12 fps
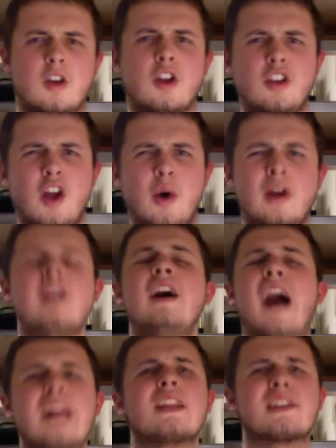Noah,
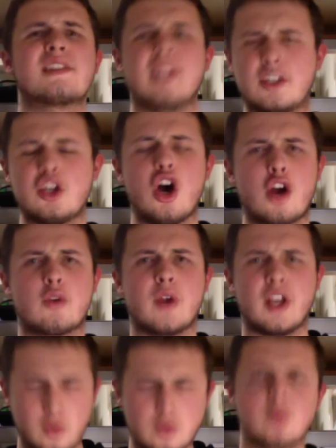I listen to talk
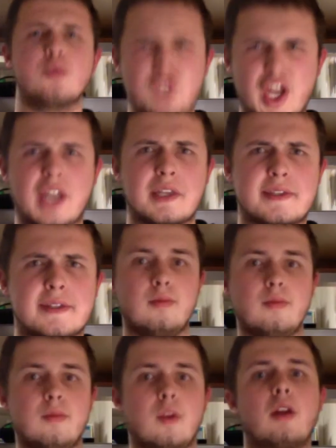radio, you dunce.
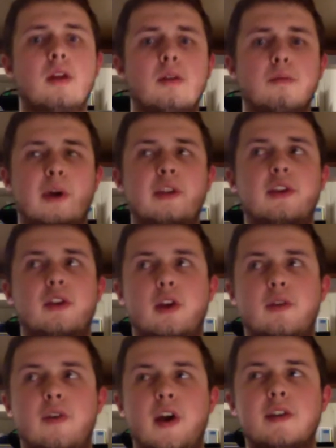But to
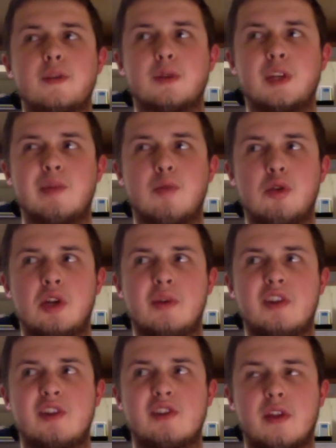clarify, it's only in the morning when
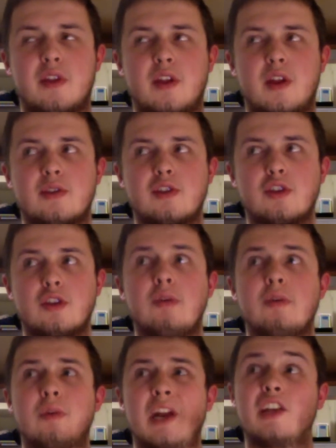there's nothing else
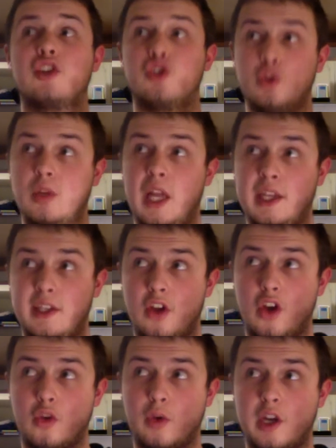good, but I do like the
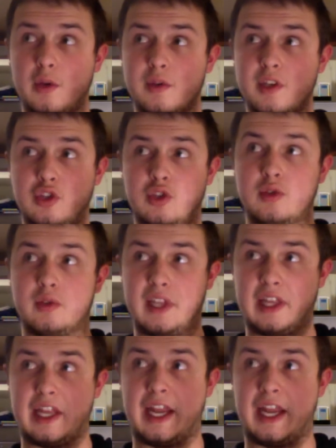talk radio station, so it's not that I